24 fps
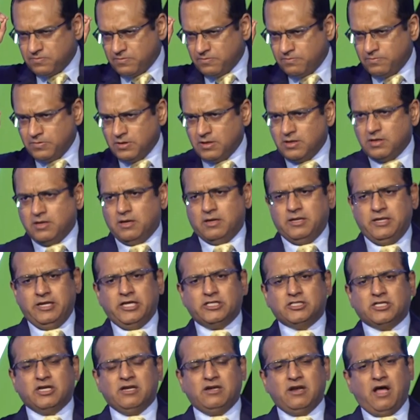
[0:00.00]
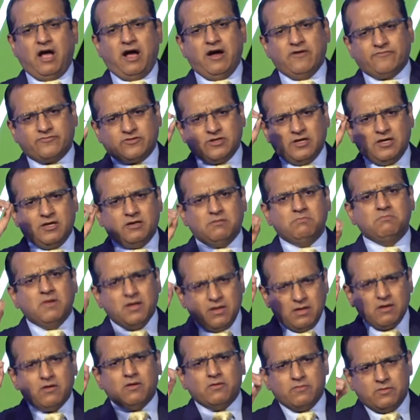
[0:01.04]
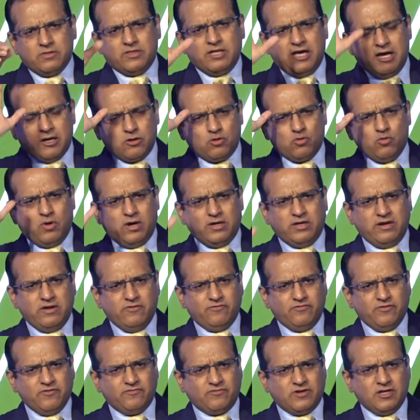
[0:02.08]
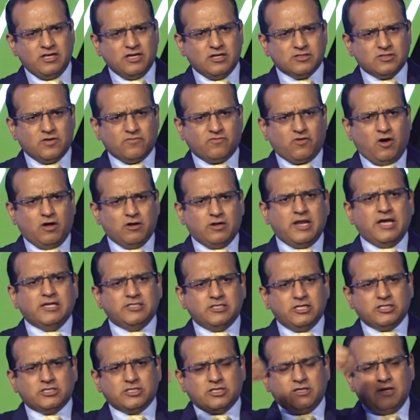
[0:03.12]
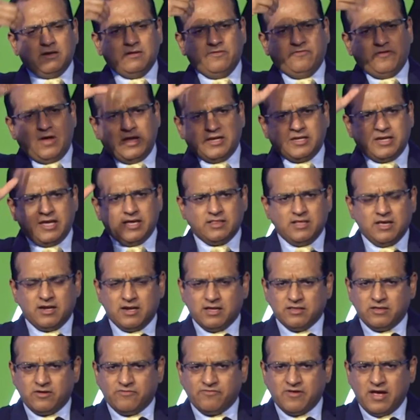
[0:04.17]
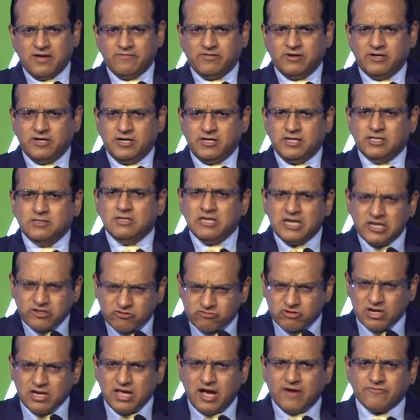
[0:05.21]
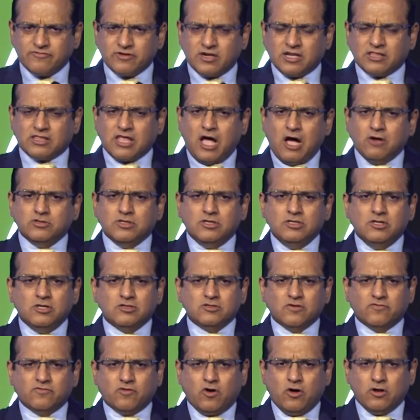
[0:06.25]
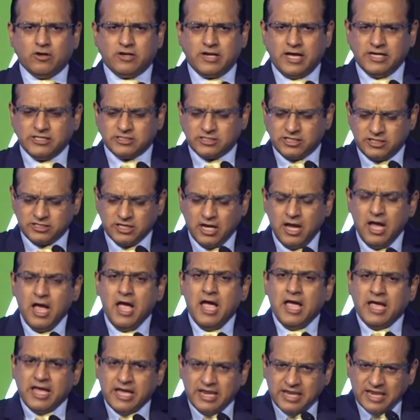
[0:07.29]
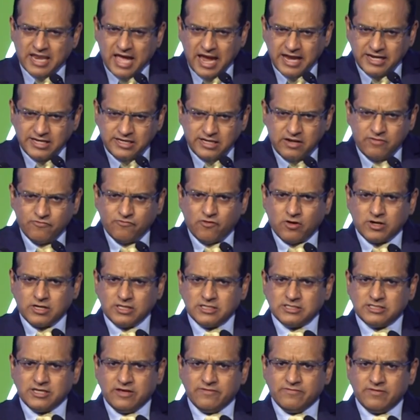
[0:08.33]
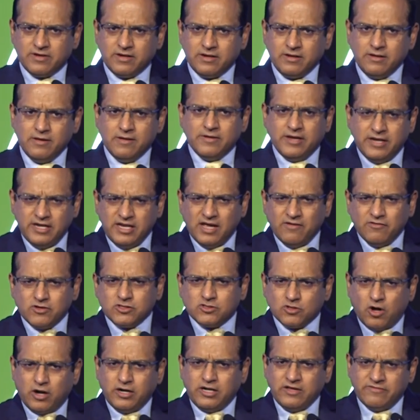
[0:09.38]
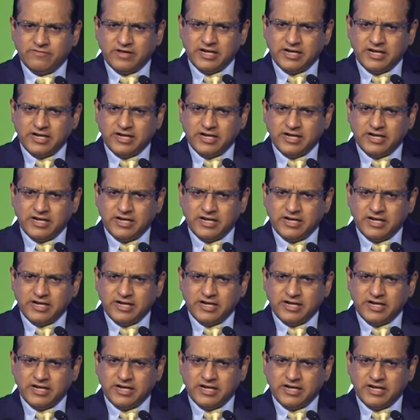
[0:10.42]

uh, nation after are 250 years of colonization, and if I take the another 500 years, literally after a thousand years of colonization, in 1947, India was not even